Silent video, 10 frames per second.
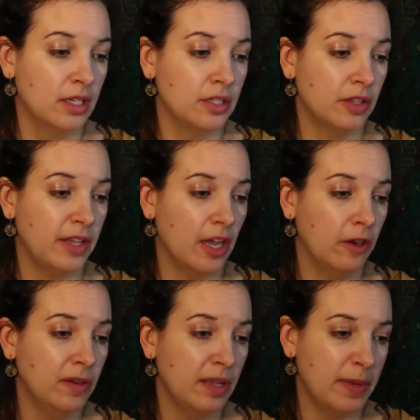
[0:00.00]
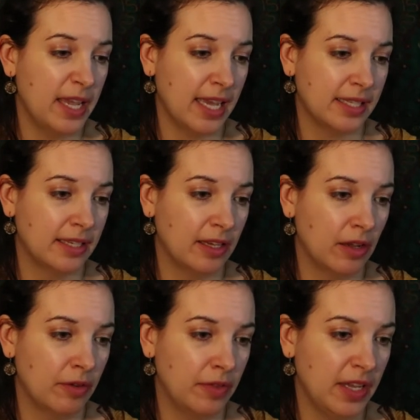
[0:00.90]
To the only begetter
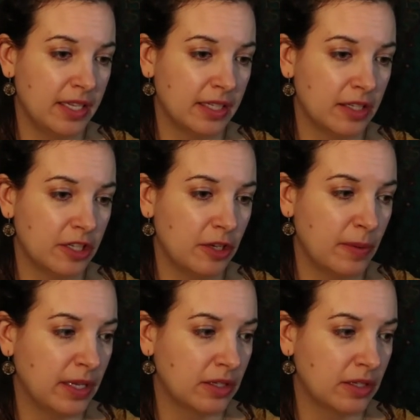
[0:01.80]
of these ensuing